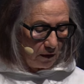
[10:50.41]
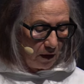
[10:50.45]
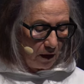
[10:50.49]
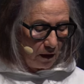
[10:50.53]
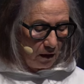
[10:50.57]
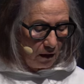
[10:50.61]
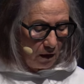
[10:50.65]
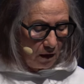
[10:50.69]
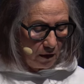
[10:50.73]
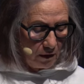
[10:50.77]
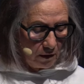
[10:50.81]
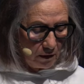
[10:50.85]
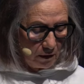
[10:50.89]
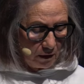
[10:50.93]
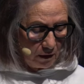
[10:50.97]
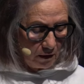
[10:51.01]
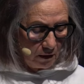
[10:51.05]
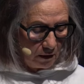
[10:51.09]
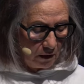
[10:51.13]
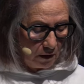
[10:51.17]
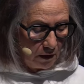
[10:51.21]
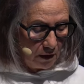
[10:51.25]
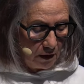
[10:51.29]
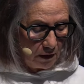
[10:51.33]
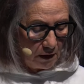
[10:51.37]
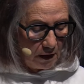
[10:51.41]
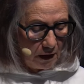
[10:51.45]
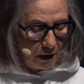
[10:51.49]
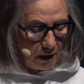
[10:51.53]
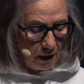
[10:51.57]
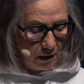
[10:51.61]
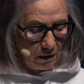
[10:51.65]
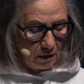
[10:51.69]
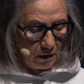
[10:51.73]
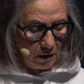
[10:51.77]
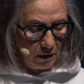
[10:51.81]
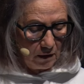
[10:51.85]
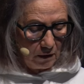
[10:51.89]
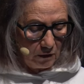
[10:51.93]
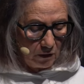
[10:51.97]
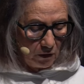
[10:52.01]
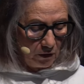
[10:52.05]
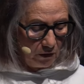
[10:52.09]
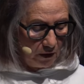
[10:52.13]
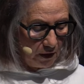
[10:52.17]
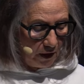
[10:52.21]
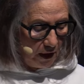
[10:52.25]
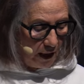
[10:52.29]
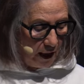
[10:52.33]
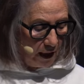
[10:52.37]
The other teeters
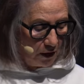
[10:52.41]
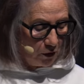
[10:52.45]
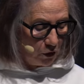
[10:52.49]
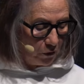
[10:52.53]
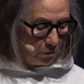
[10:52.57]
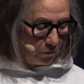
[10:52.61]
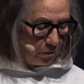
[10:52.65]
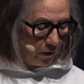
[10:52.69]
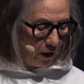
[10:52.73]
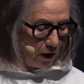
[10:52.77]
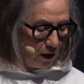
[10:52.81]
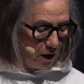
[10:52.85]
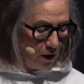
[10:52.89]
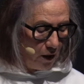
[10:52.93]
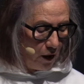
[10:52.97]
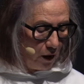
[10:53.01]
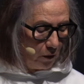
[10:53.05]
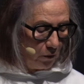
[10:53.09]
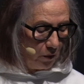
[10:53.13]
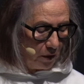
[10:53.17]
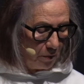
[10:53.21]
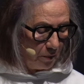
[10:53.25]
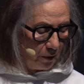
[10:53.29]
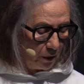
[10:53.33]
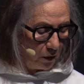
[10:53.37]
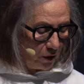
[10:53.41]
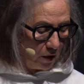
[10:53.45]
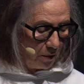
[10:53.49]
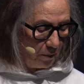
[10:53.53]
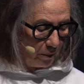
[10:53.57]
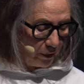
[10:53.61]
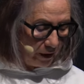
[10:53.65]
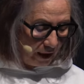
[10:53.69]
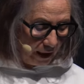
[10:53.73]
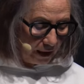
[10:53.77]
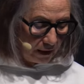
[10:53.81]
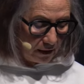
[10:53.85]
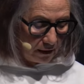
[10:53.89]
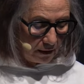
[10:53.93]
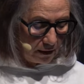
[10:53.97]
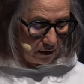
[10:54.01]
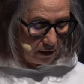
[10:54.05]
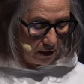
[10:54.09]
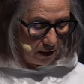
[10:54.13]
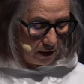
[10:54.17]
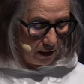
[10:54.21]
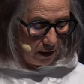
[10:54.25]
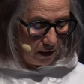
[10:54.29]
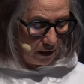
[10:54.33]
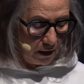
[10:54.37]
on the edge of unknowable
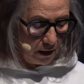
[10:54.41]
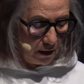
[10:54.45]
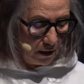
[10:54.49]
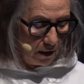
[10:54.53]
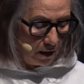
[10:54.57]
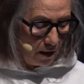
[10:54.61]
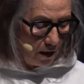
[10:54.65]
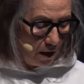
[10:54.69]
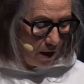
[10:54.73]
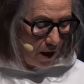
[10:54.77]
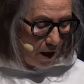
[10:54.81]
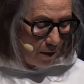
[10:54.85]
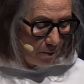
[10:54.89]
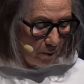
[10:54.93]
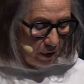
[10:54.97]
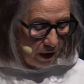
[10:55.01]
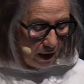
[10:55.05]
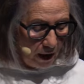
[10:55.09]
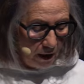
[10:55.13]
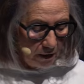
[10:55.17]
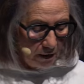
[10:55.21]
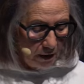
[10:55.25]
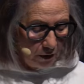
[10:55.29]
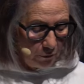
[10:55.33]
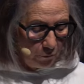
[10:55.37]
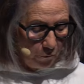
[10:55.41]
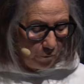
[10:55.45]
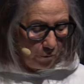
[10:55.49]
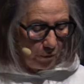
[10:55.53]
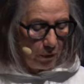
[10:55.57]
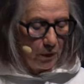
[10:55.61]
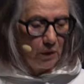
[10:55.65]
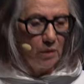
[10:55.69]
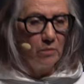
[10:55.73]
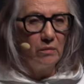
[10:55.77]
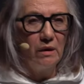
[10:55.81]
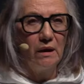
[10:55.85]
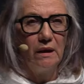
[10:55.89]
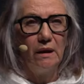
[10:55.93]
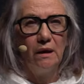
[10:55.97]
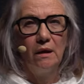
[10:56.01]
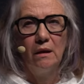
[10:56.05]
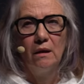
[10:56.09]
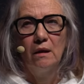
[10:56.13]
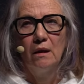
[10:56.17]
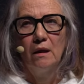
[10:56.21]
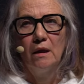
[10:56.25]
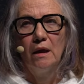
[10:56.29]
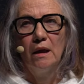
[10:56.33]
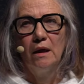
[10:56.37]
complexity, planted
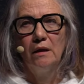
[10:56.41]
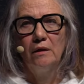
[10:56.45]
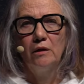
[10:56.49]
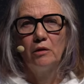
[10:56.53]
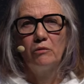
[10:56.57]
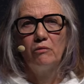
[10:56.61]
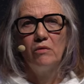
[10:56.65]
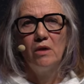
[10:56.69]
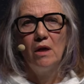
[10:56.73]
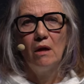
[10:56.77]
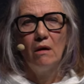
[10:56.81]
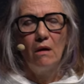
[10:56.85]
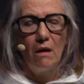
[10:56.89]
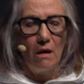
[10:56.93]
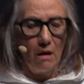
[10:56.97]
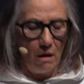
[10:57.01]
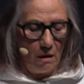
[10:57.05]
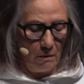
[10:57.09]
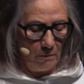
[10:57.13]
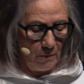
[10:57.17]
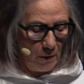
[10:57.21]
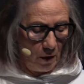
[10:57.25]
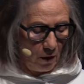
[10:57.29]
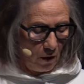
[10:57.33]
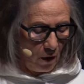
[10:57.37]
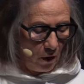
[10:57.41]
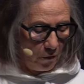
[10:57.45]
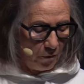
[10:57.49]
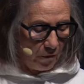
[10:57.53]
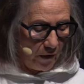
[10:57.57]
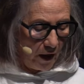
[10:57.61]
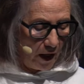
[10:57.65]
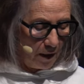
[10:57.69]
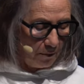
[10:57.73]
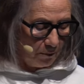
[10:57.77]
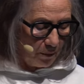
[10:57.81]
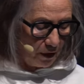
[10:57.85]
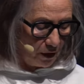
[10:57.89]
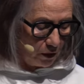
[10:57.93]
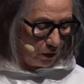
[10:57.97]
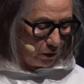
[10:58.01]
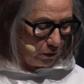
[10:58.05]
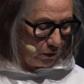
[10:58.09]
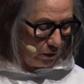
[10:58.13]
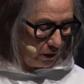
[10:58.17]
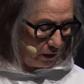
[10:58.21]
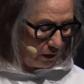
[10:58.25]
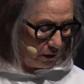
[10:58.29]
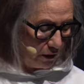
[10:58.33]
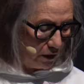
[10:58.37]
firmly in the realm of
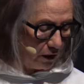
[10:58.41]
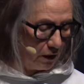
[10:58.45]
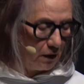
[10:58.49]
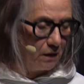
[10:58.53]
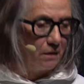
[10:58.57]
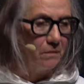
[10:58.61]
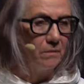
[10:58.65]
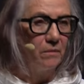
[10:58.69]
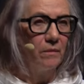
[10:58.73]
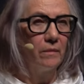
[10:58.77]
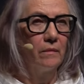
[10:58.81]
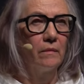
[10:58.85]
ambiguity.